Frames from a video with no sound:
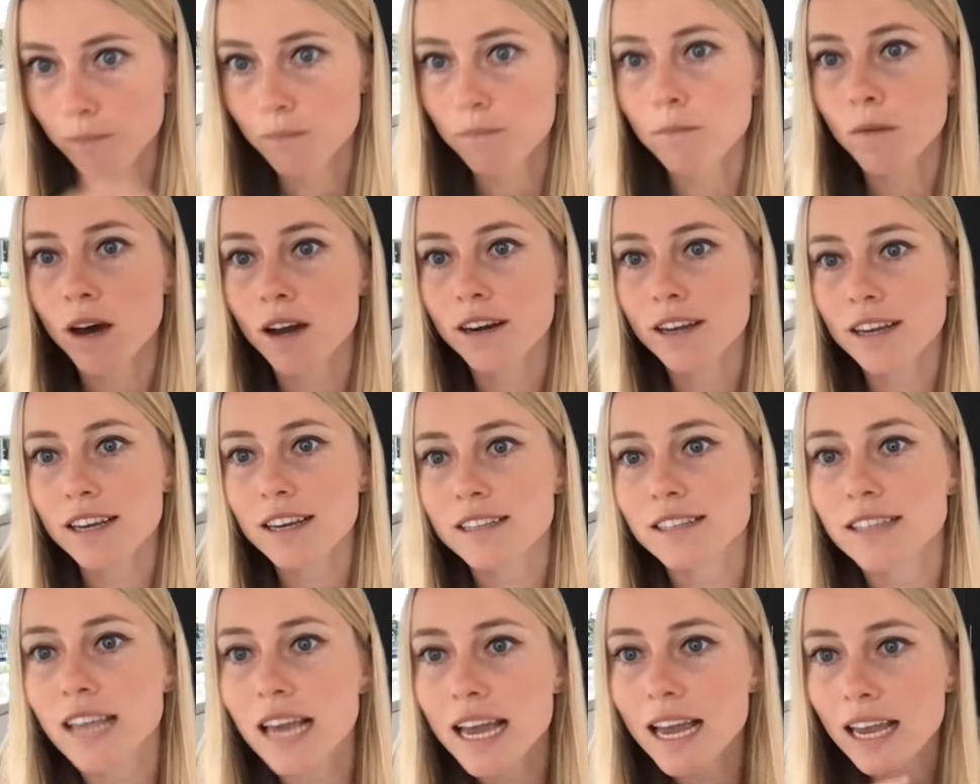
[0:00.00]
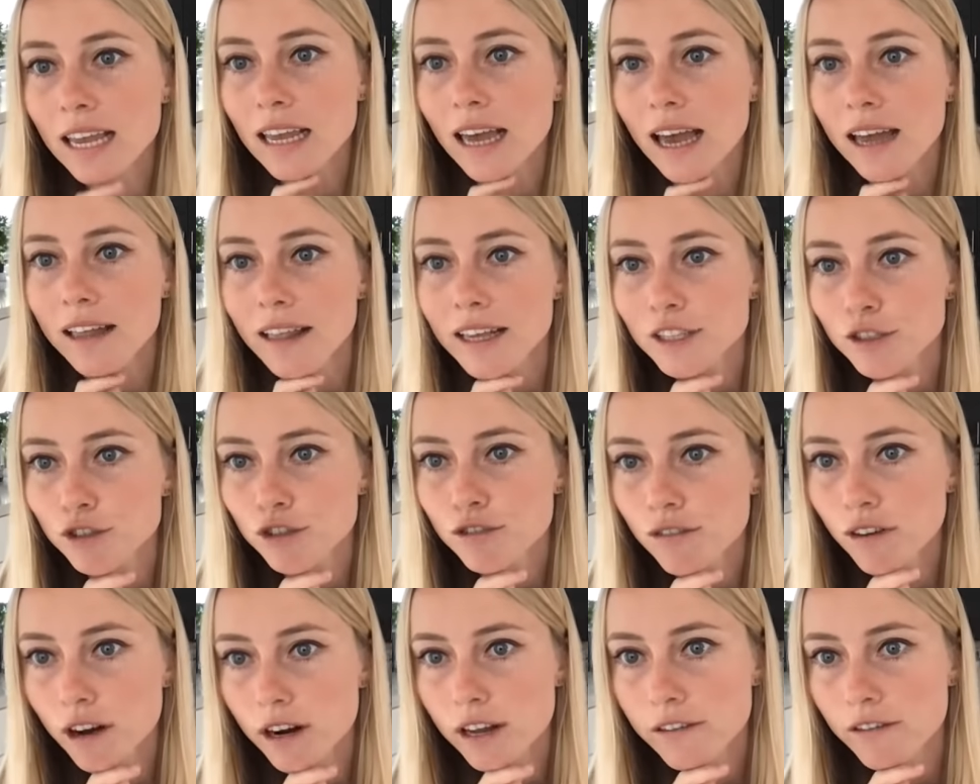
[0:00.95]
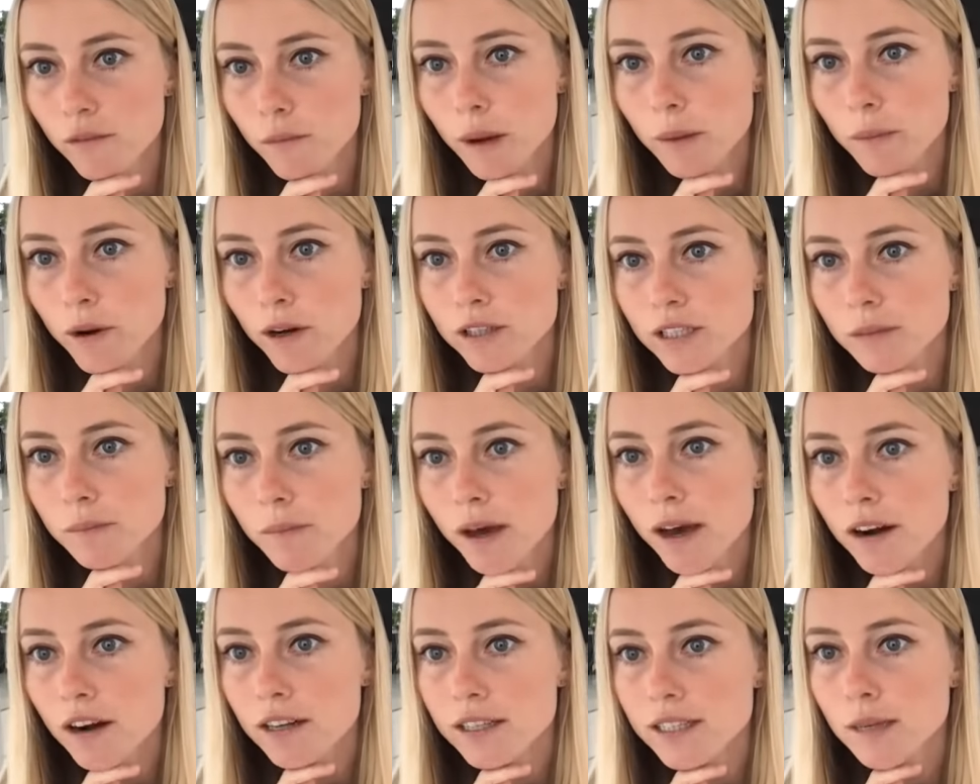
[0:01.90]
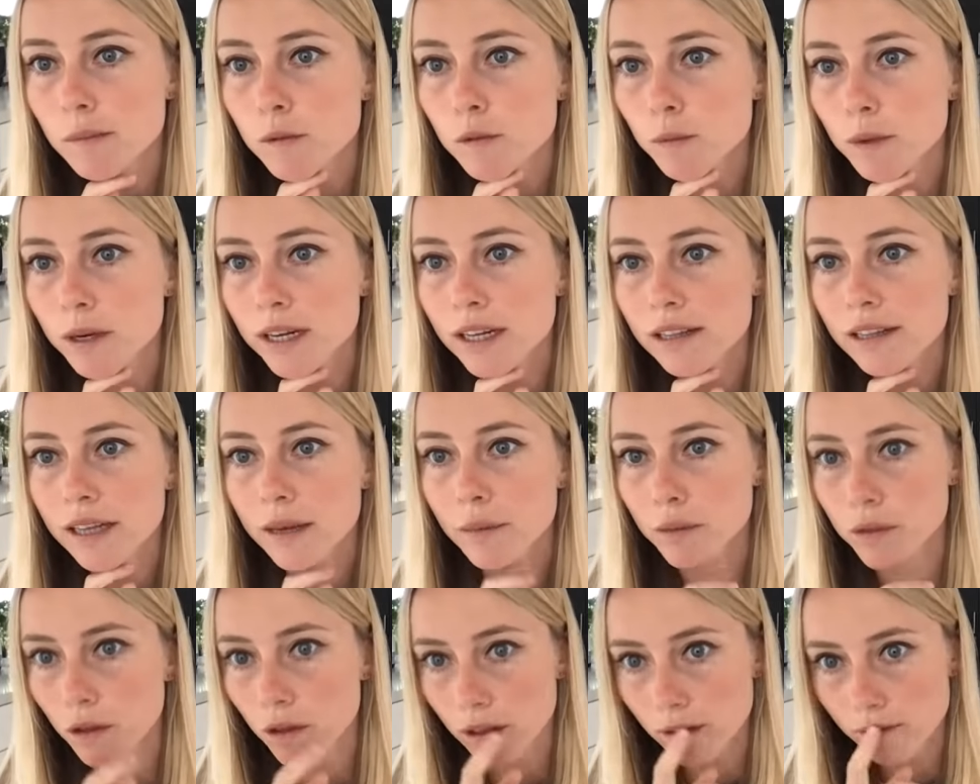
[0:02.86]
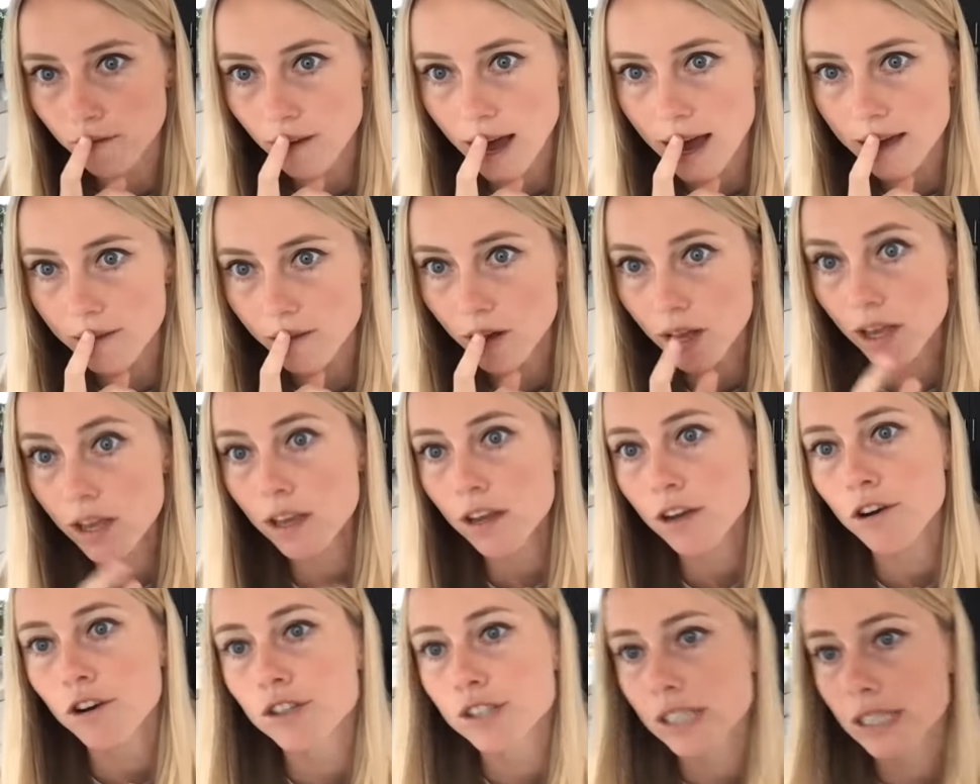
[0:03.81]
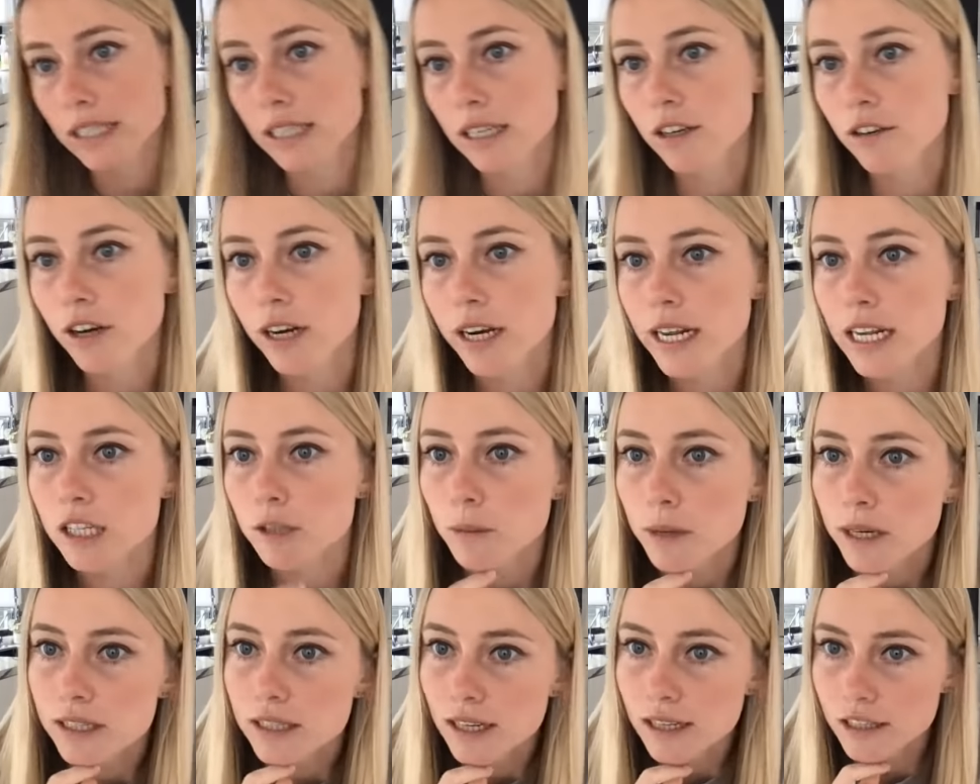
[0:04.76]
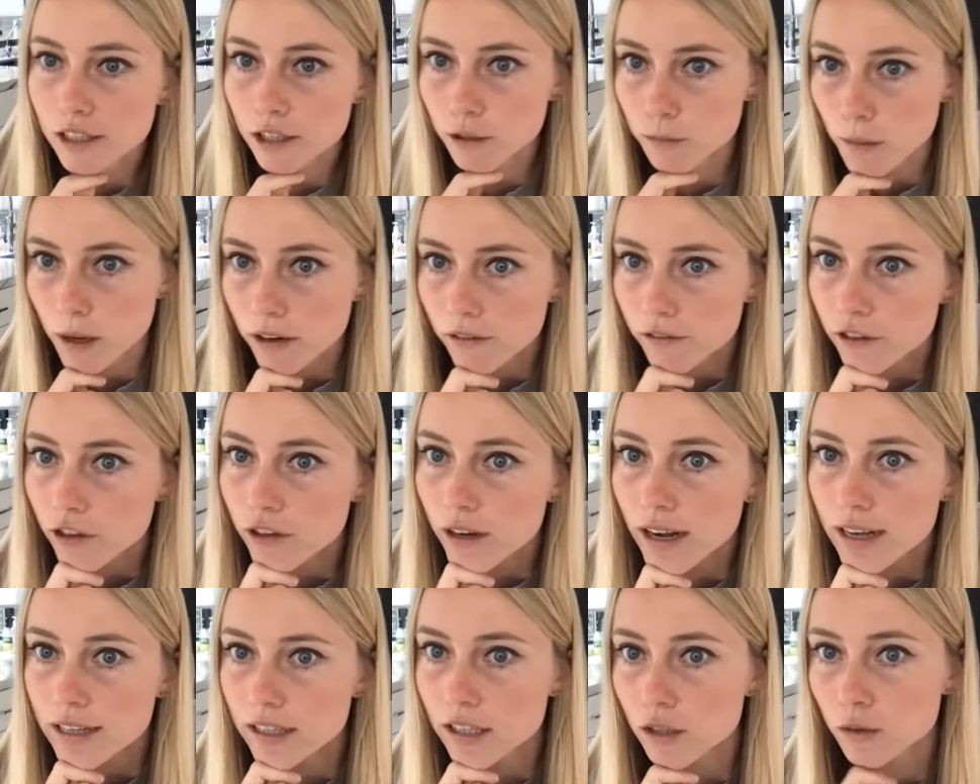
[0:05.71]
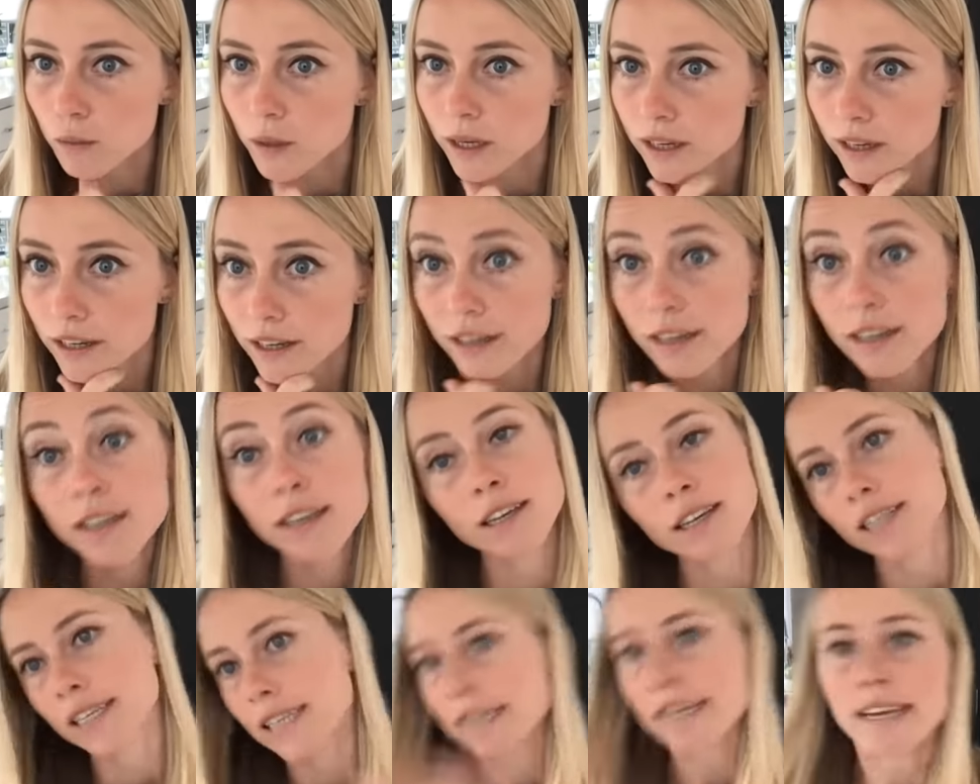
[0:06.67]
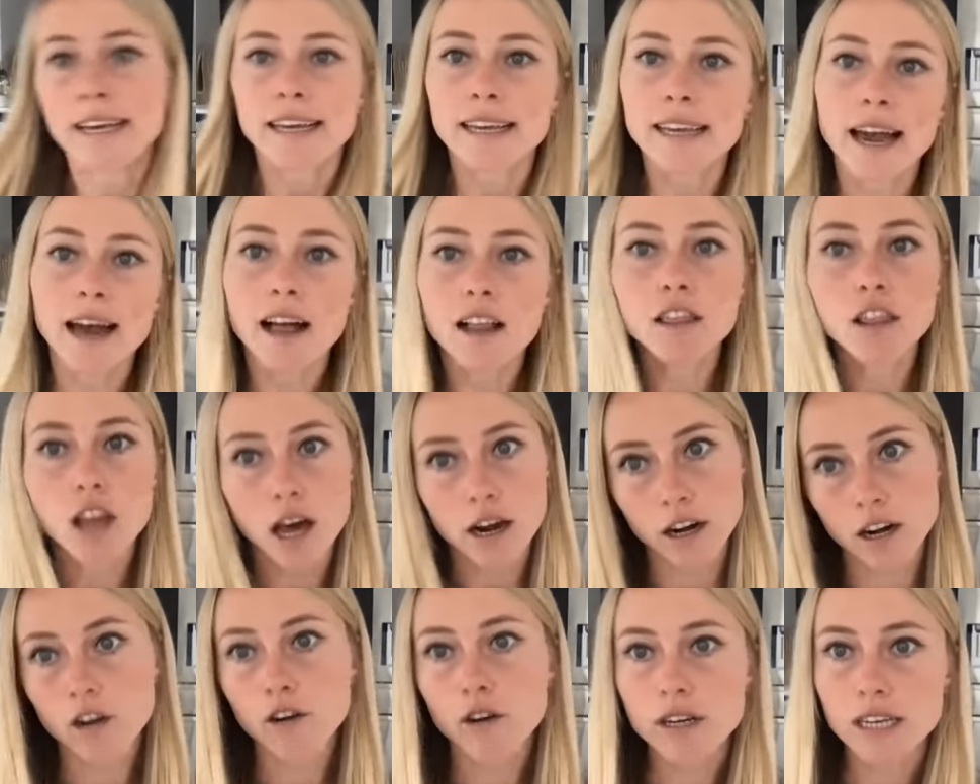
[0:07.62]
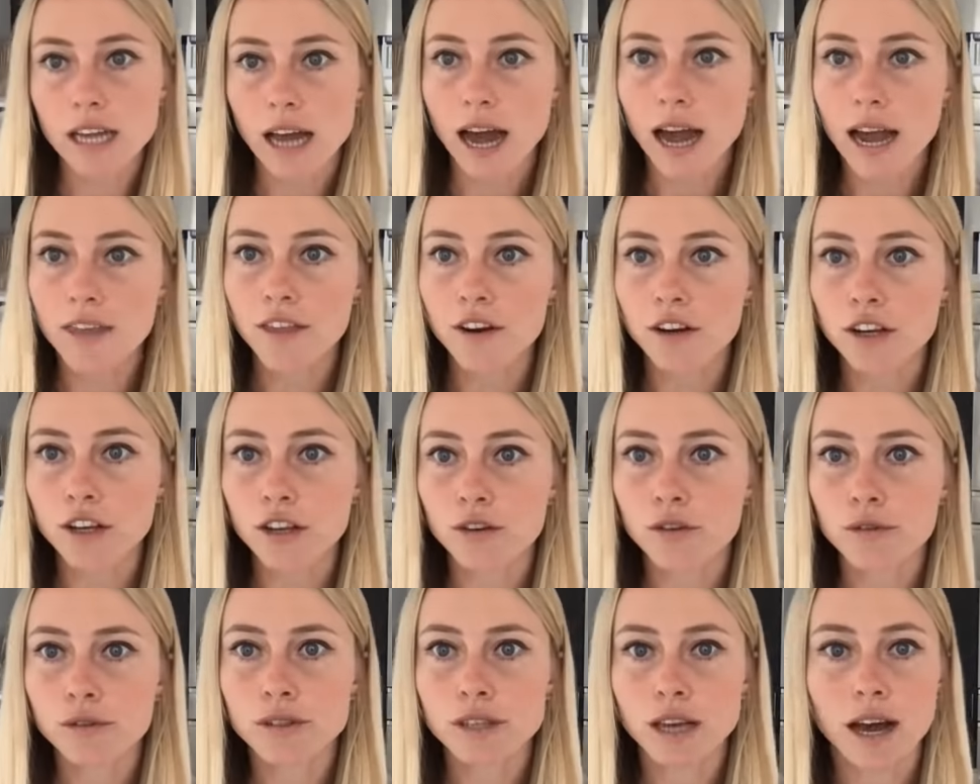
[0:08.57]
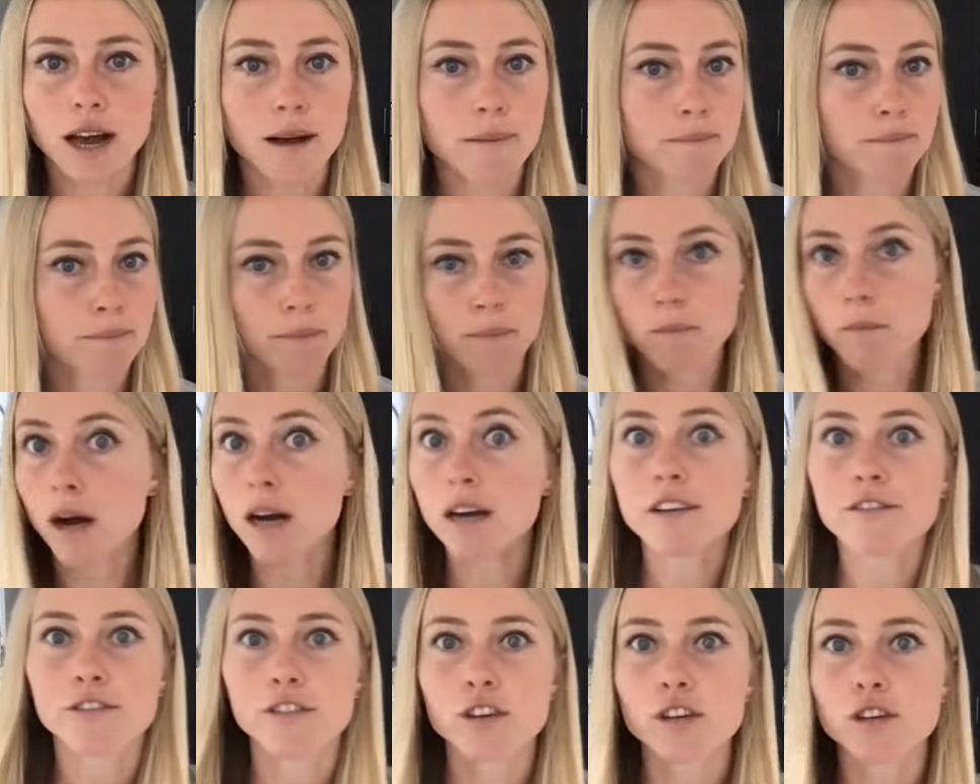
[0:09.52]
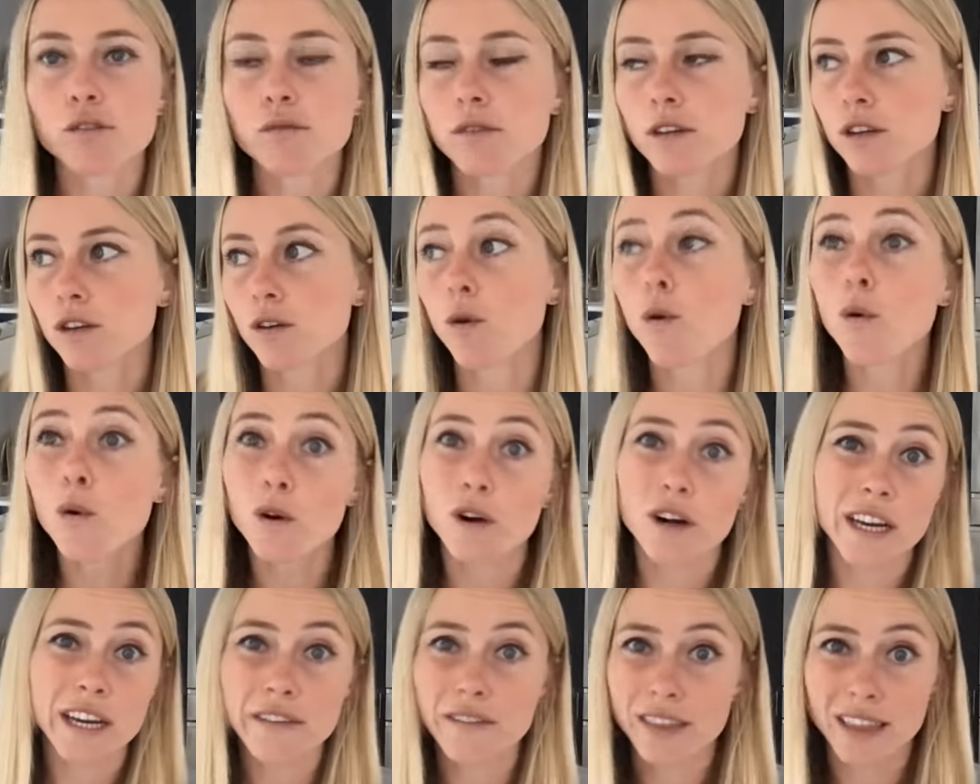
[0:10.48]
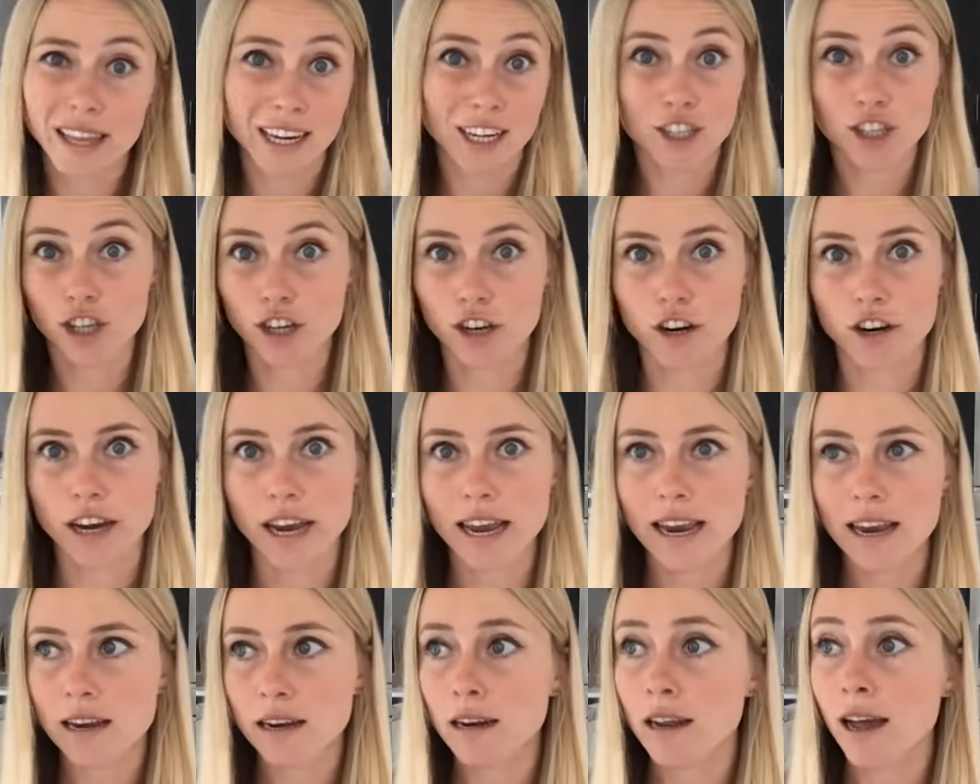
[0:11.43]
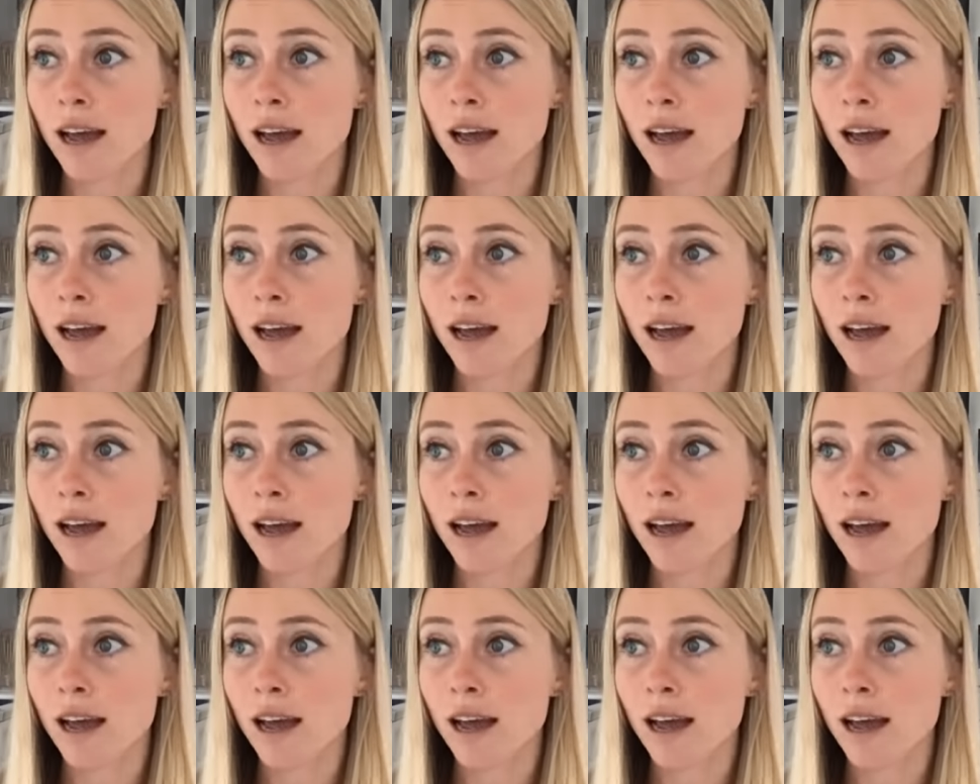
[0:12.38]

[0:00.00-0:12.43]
Monica is saying, I like Truvani for my protein powder. It seems pretty clean with only five or six ingredients, but it does use monk fruit as a sweetener. Yeah, a lot are going to either use um, monk fruit or even like sugarcane.